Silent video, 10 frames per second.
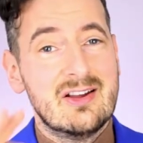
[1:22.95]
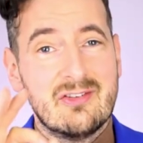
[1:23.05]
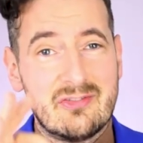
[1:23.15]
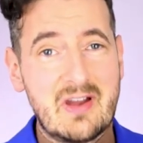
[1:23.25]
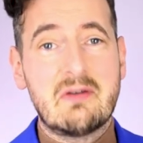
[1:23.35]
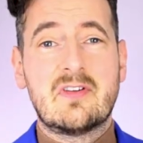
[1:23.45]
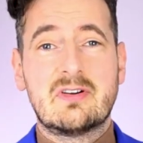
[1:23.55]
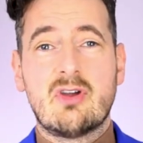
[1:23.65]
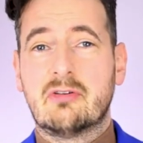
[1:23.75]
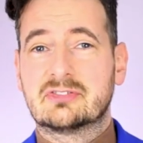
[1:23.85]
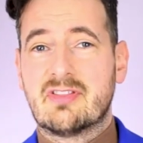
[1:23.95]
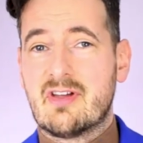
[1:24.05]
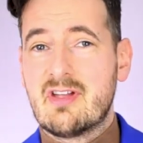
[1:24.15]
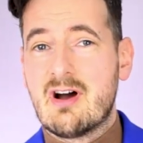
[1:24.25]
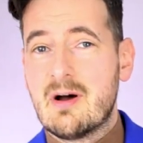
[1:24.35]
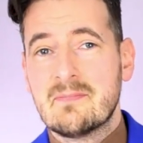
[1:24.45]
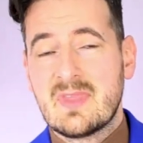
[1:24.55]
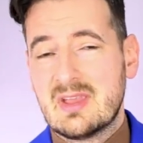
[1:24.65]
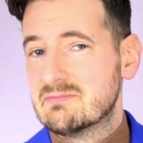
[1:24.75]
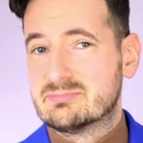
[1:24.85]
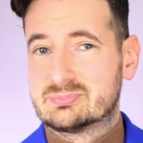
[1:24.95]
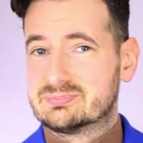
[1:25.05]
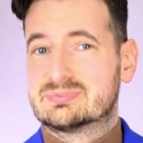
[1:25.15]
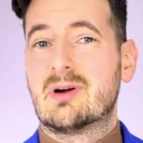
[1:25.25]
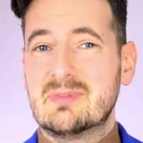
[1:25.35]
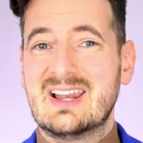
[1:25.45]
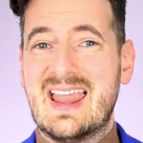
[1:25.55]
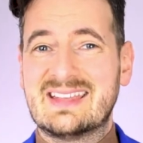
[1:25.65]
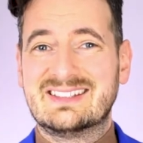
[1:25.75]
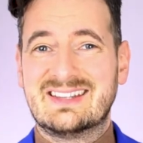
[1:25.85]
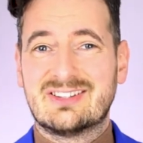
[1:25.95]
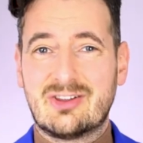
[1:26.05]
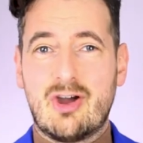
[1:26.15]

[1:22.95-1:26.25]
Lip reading: very, very often they are probably letting it